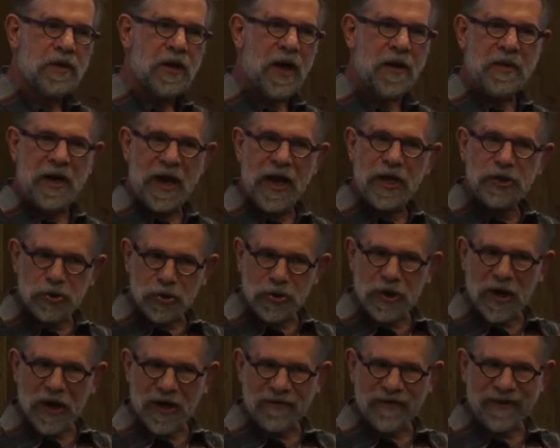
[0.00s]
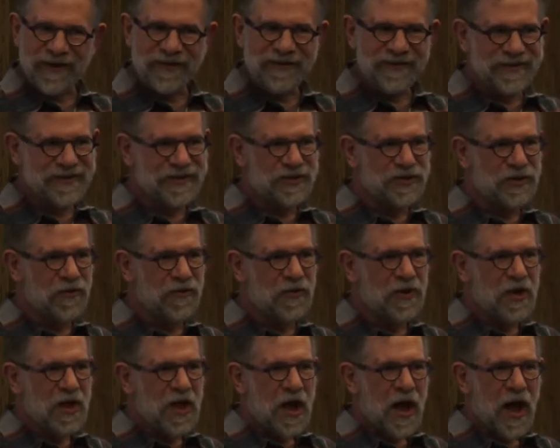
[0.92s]
I'm an agile guy, right? So
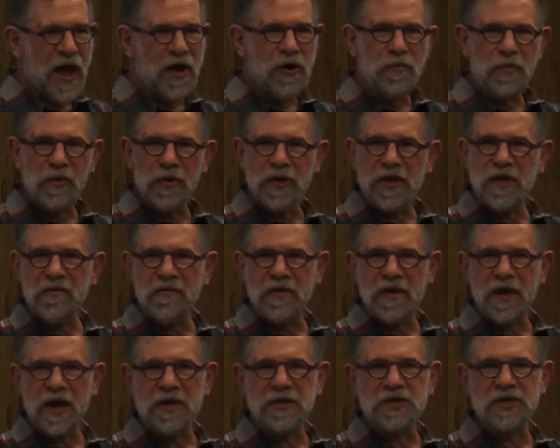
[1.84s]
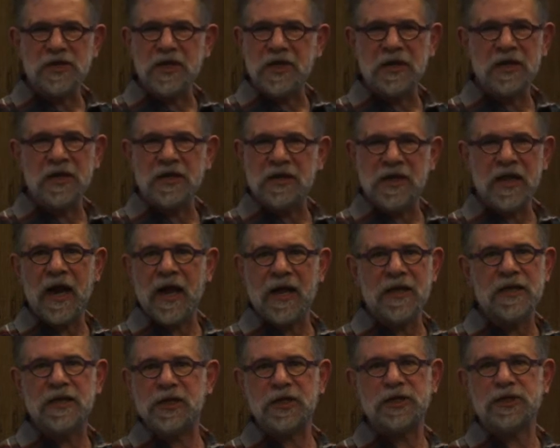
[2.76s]
I don't believe that
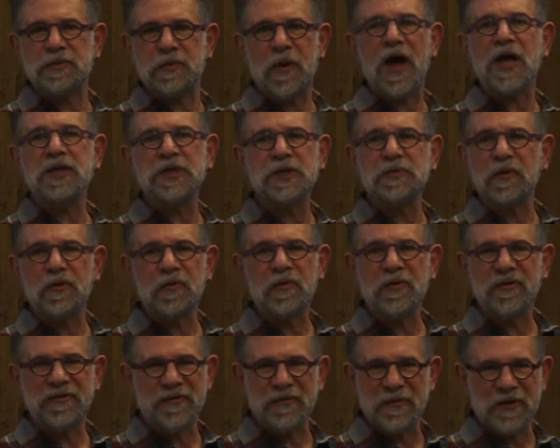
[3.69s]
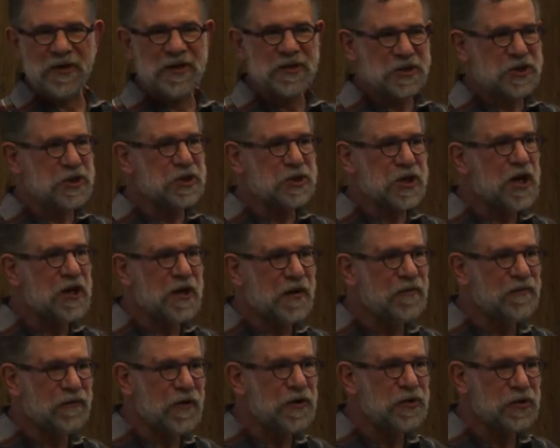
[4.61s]
that it's possible for me to sit down
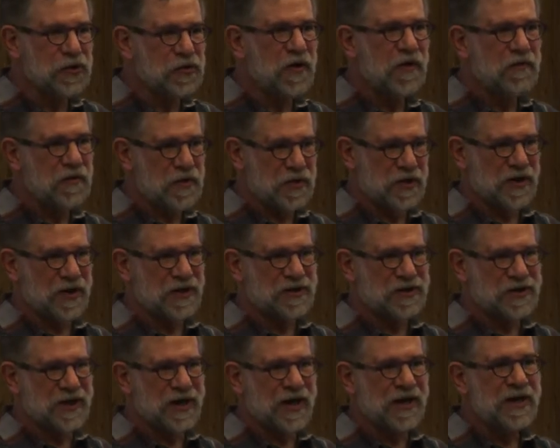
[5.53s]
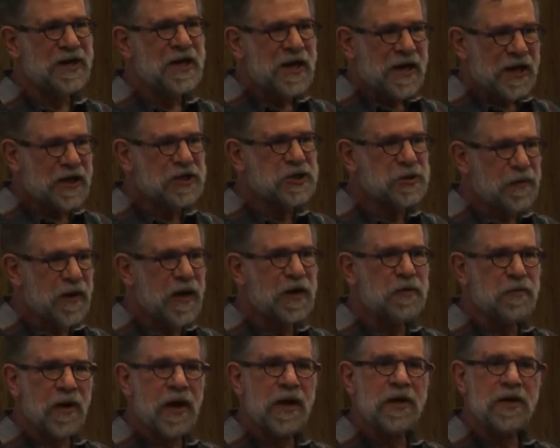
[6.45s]
up front and do everything. It's that I
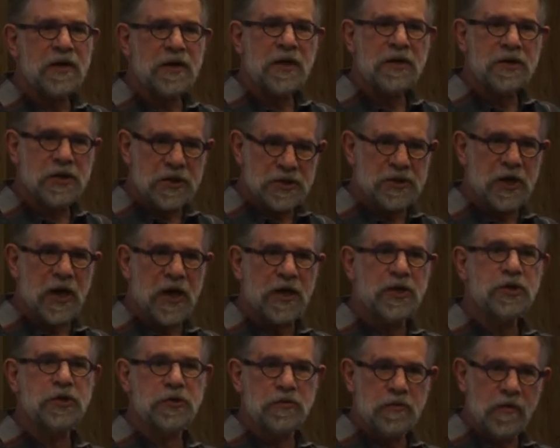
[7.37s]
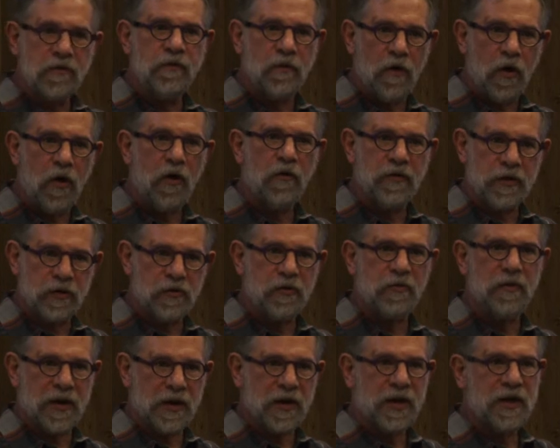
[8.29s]
expect my design to evolve
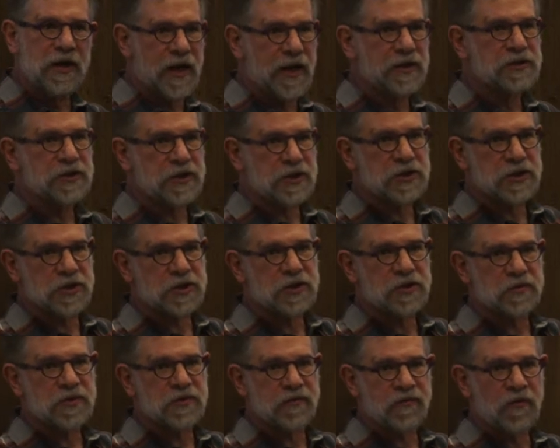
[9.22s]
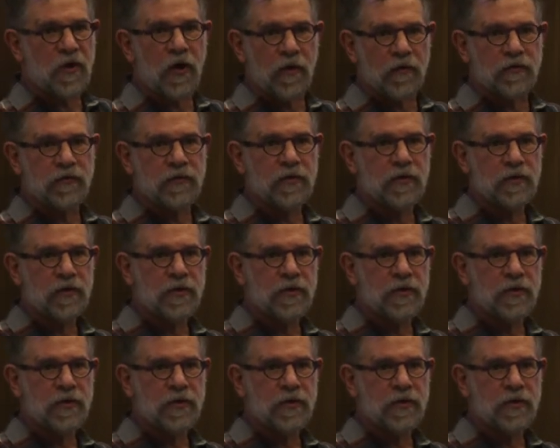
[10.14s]
incrementally as the systems evolve.